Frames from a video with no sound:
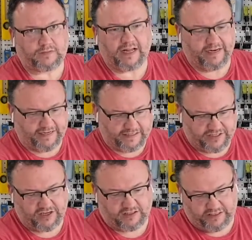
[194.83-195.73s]
and get
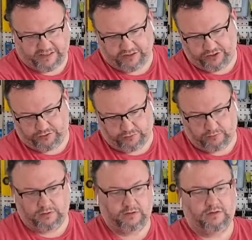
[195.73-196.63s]
sucked into
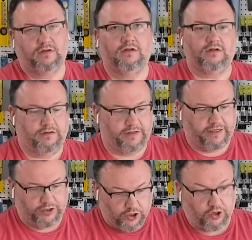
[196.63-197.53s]
the
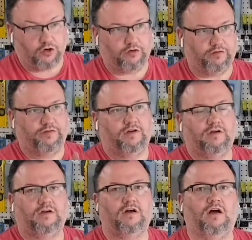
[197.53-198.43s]
curve
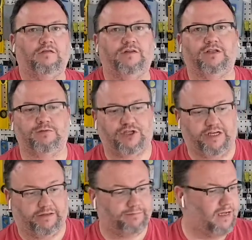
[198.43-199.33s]
of this machine.